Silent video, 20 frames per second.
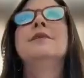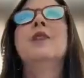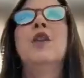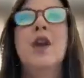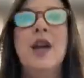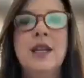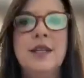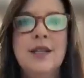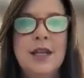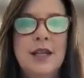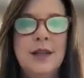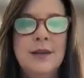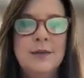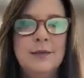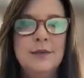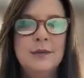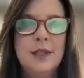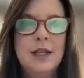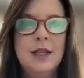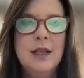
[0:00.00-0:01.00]
Crazy.
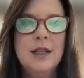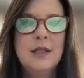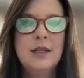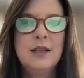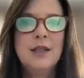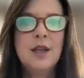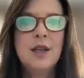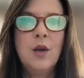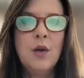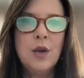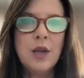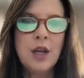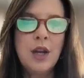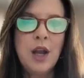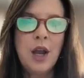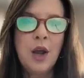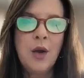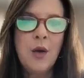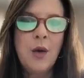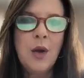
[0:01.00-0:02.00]
So,
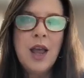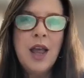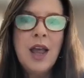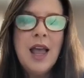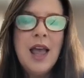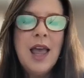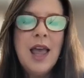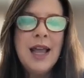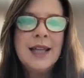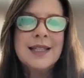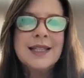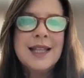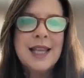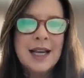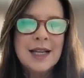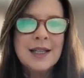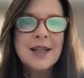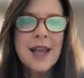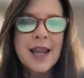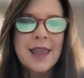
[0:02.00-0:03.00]
it's
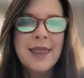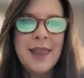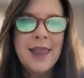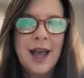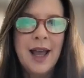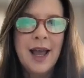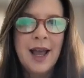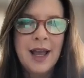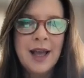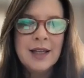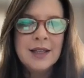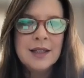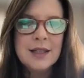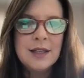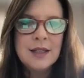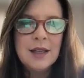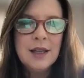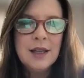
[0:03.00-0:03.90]
things like that,